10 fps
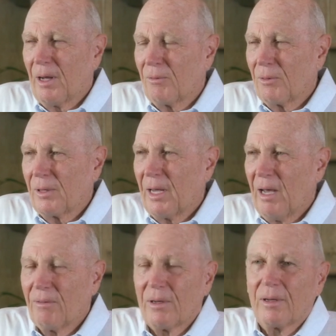not really
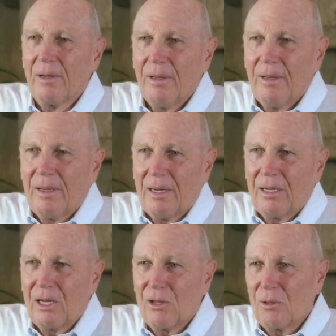having
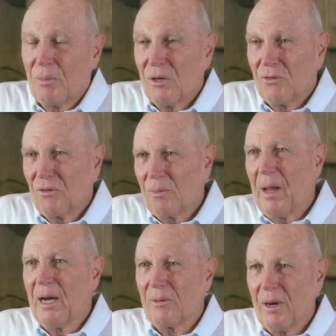any other business
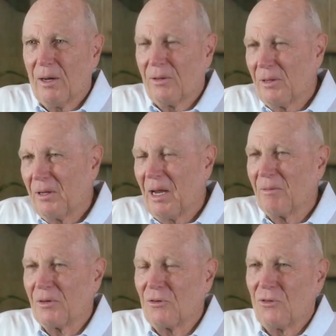background, and then
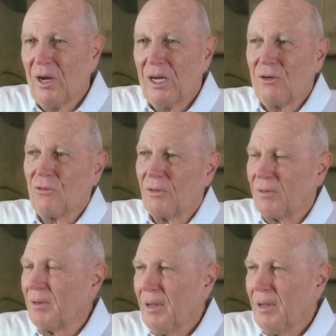having to change and